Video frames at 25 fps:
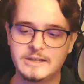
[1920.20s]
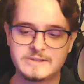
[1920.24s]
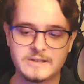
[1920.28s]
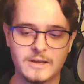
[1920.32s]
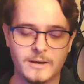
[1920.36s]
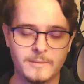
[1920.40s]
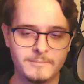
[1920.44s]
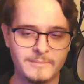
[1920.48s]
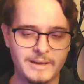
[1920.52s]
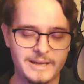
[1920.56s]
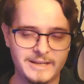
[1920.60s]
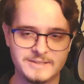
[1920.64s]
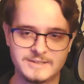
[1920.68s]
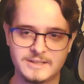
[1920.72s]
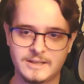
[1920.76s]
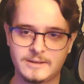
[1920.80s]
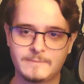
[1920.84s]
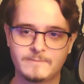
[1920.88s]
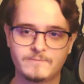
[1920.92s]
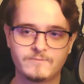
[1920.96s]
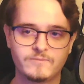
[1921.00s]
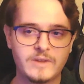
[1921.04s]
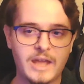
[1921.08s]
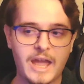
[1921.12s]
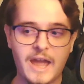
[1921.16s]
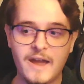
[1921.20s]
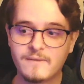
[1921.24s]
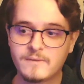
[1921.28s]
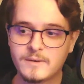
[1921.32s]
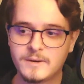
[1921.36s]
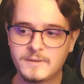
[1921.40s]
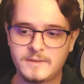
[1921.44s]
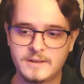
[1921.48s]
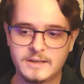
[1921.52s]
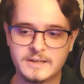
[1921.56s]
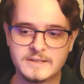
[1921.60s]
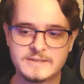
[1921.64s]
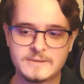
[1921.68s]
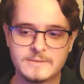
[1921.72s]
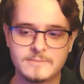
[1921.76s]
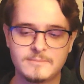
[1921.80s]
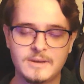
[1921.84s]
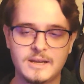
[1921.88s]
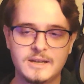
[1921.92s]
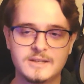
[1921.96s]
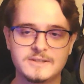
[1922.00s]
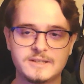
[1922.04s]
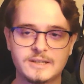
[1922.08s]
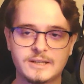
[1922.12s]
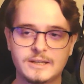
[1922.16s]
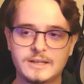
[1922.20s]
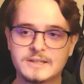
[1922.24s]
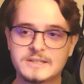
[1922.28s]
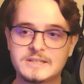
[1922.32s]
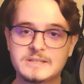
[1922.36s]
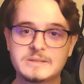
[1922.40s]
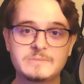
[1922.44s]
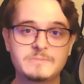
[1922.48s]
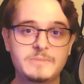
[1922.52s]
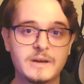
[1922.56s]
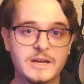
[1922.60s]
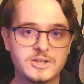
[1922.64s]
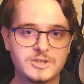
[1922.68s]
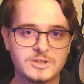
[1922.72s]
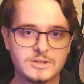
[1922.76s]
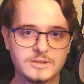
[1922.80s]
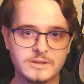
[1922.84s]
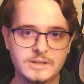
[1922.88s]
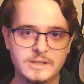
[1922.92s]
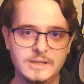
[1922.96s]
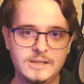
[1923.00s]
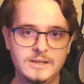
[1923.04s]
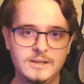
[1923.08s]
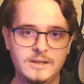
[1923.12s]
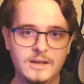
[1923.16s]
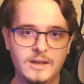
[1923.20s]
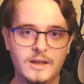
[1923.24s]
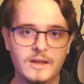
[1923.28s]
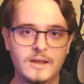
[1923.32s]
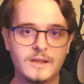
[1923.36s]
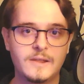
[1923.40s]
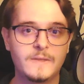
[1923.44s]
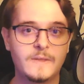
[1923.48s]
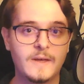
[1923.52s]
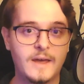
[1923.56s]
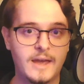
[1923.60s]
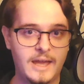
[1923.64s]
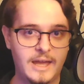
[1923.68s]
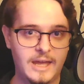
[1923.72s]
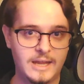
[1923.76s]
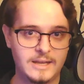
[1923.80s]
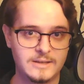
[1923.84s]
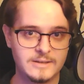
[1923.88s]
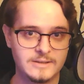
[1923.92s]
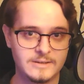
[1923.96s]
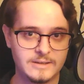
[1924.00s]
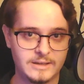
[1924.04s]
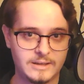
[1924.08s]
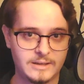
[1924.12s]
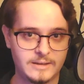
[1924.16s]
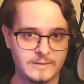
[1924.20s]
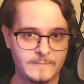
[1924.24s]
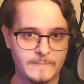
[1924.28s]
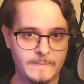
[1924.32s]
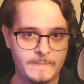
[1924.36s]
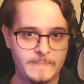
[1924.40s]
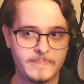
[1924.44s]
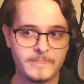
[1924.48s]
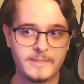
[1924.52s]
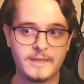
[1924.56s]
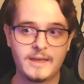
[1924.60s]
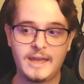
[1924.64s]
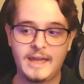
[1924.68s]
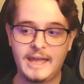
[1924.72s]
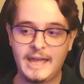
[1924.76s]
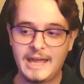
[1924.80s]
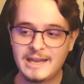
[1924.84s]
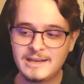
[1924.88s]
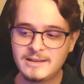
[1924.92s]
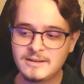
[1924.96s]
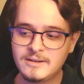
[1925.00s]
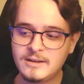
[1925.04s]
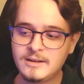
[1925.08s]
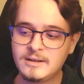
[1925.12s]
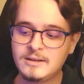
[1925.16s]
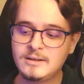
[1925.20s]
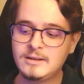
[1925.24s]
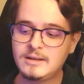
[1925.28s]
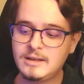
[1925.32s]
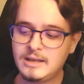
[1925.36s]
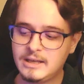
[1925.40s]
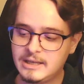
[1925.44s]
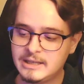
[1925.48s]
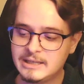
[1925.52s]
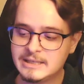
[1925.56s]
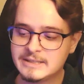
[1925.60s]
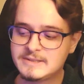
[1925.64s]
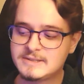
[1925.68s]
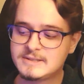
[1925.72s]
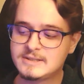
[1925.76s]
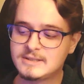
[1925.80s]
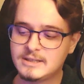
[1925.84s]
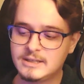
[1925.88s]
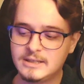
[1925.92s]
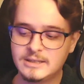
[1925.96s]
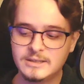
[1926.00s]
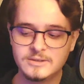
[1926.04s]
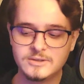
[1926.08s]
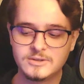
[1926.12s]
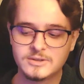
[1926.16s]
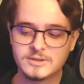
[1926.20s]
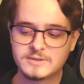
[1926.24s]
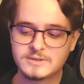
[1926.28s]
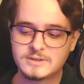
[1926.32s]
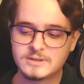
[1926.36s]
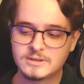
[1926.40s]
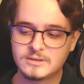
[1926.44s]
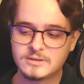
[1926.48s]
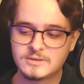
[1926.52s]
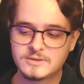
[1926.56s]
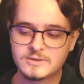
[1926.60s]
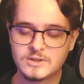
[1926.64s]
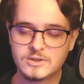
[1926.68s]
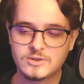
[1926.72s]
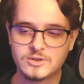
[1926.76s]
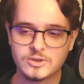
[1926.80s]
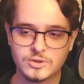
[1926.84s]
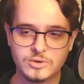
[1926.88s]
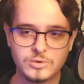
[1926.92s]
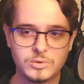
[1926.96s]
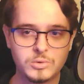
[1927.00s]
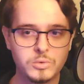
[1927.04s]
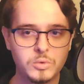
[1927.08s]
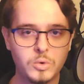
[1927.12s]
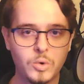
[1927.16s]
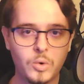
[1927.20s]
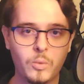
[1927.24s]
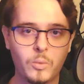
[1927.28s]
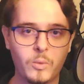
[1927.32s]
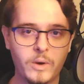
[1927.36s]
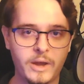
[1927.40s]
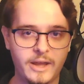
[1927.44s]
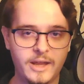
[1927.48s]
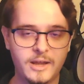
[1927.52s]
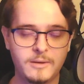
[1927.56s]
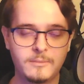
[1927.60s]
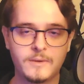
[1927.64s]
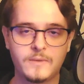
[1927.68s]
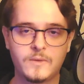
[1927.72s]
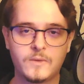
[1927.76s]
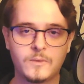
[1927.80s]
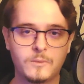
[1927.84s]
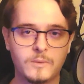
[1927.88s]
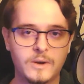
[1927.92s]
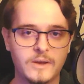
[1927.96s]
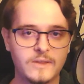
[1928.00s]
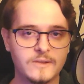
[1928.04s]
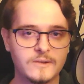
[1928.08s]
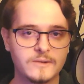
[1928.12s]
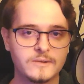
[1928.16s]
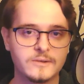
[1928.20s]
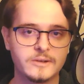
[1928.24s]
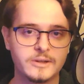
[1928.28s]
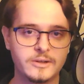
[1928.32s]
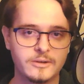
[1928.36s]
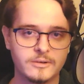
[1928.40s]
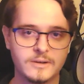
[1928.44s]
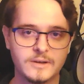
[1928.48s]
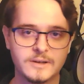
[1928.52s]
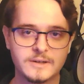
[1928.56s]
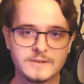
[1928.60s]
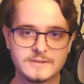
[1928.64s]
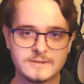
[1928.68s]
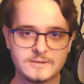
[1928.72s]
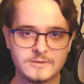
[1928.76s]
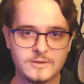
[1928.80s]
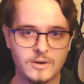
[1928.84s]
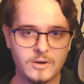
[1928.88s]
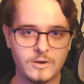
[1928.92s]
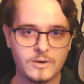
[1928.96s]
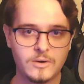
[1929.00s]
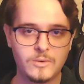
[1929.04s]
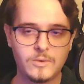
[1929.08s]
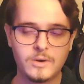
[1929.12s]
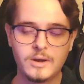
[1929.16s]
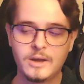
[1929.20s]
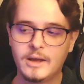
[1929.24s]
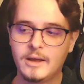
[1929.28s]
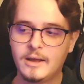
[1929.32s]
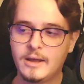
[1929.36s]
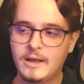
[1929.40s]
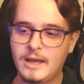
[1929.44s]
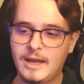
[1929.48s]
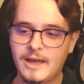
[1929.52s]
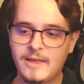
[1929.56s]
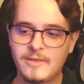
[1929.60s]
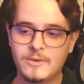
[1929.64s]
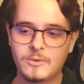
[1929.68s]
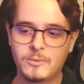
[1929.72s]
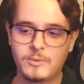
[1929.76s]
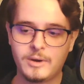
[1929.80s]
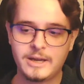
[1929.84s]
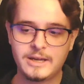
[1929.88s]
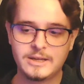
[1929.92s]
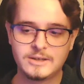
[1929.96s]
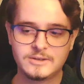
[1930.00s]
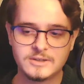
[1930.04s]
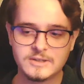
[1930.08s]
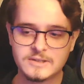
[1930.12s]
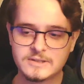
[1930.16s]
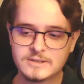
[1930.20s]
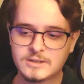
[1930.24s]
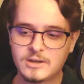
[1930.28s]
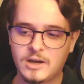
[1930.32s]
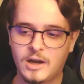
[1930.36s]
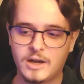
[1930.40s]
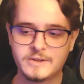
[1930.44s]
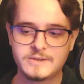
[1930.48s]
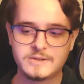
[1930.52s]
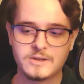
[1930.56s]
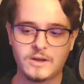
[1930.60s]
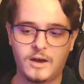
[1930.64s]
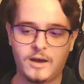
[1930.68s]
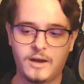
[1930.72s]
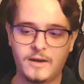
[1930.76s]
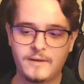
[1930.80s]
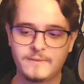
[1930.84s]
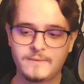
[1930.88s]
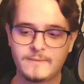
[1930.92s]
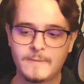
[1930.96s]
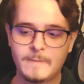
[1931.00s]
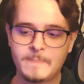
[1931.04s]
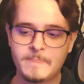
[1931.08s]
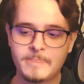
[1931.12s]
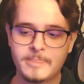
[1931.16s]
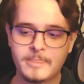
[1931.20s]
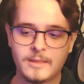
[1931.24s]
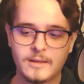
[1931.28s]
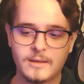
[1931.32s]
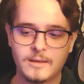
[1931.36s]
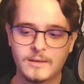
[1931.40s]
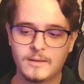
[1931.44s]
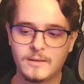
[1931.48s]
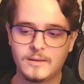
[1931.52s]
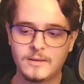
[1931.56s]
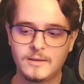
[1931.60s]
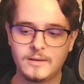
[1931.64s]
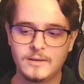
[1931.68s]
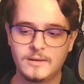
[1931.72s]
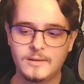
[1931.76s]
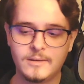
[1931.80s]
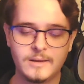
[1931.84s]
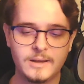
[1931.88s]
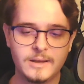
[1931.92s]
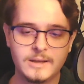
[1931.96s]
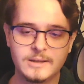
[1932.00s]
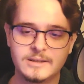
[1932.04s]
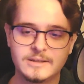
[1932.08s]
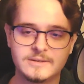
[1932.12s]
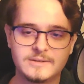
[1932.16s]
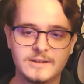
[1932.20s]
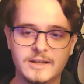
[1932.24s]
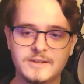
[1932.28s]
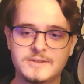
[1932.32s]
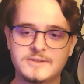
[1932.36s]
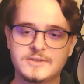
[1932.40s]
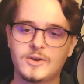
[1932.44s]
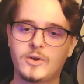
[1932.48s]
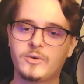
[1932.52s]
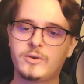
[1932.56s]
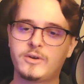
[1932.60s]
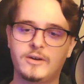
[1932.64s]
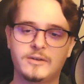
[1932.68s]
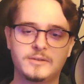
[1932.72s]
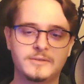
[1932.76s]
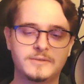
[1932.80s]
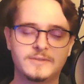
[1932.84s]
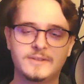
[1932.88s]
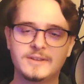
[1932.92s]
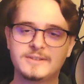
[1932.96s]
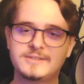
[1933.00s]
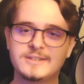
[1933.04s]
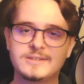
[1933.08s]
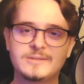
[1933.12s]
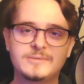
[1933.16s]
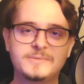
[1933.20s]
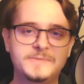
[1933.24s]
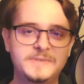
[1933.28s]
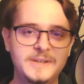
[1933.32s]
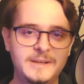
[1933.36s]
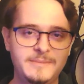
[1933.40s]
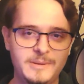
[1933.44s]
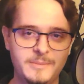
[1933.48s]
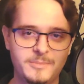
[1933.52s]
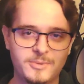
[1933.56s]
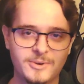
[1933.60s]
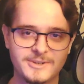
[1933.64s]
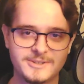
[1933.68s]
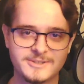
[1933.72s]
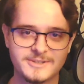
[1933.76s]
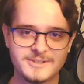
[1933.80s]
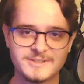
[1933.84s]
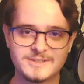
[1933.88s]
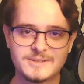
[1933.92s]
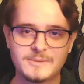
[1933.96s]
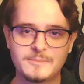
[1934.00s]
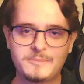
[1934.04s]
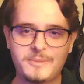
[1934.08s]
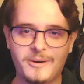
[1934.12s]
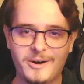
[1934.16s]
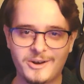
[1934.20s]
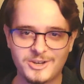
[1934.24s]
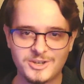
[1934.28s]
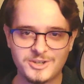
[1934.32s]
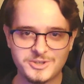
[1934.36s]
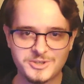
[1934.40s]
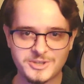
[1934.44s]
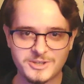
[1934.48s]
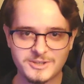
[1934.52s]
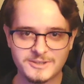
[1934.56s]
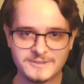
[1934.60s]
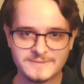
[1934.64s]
amazing. Everything is amazing, especially the ending. The ending hits in just such a cool way with the way the lyrics go, and the way it just cuts off. It's so good. This is Phoebe Bridgers' Punisher.